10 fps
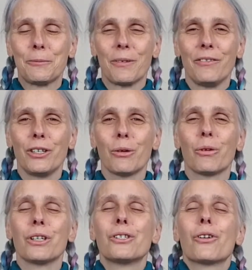If you don't
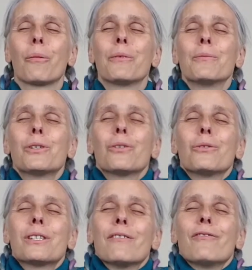want to drop them too
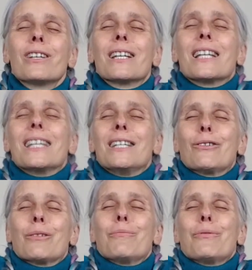severely, you
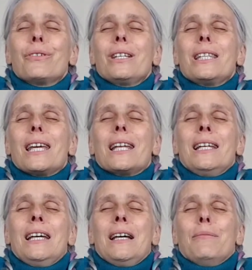can breathe in,
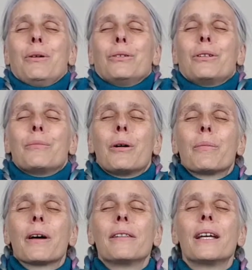pull them up,
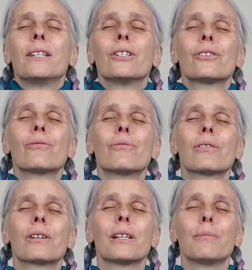and then just
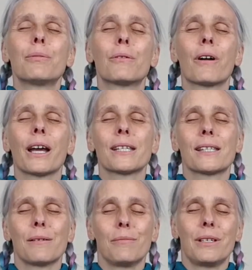really press
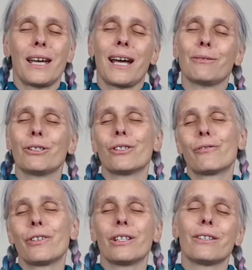them down. Just
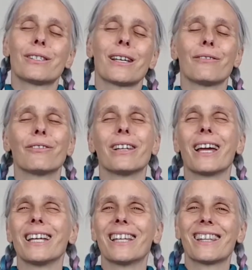feel yourself
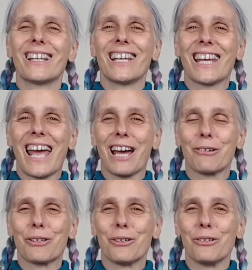lengthening
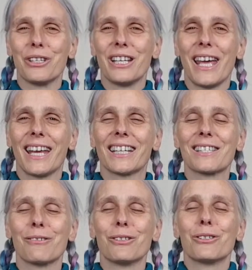out through the neck.
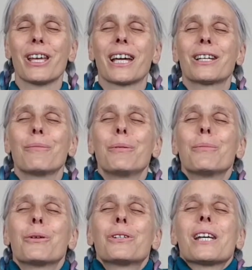So do that a couple
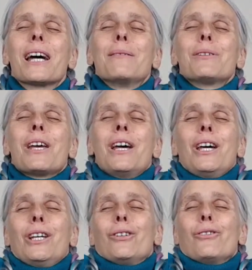more times.
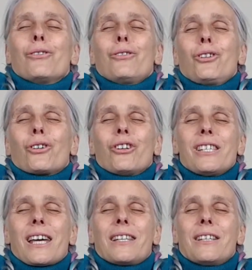Your choice,
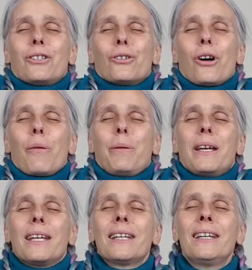either
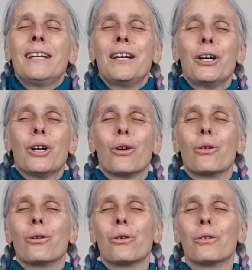dropping
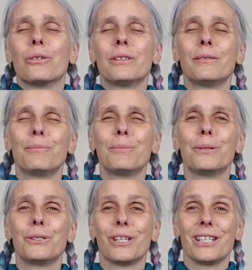or
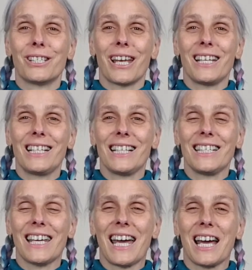pushing gently
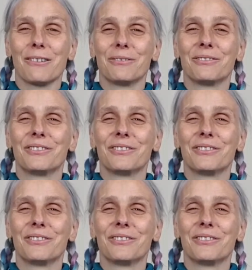down.